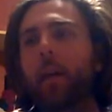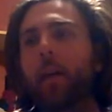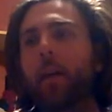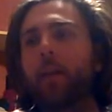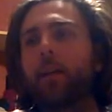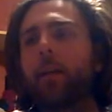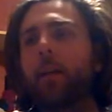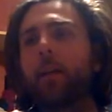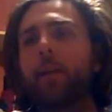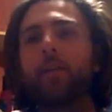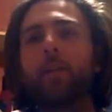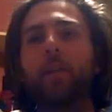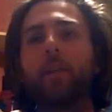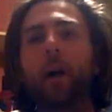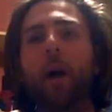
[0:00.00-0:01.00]
And
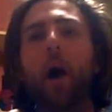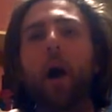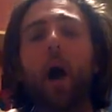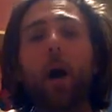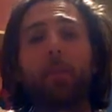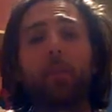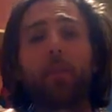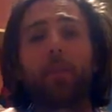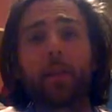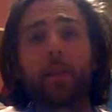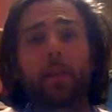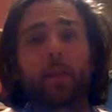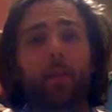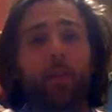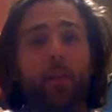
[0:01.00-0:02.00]
it's the
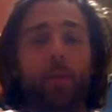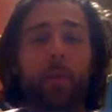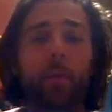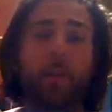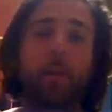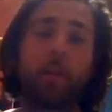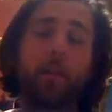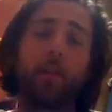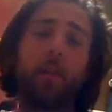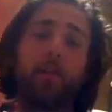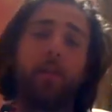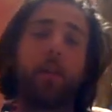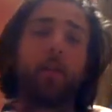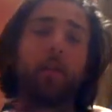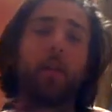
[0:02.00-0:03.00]
opposite of
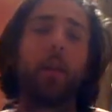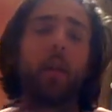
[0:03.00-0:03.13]
superconductivity,